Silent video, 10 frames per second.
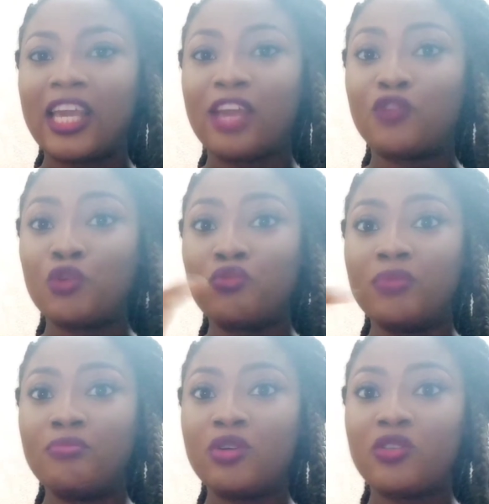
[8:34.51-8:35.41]
if you
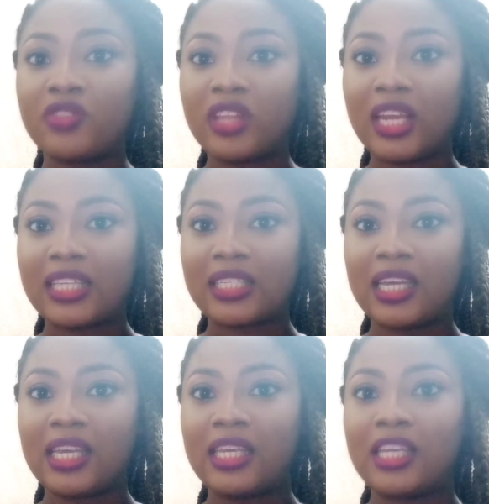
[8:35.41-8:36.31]
remove the letter
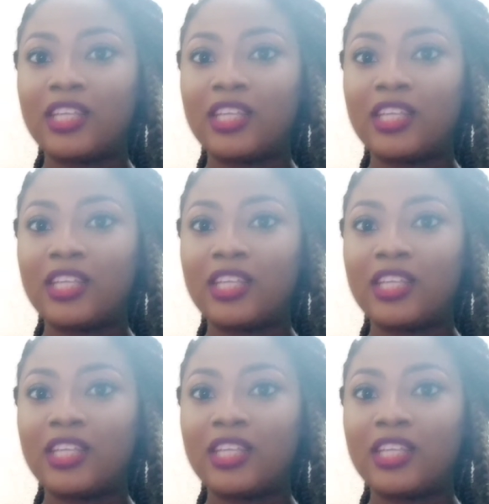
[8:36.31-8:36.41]
E,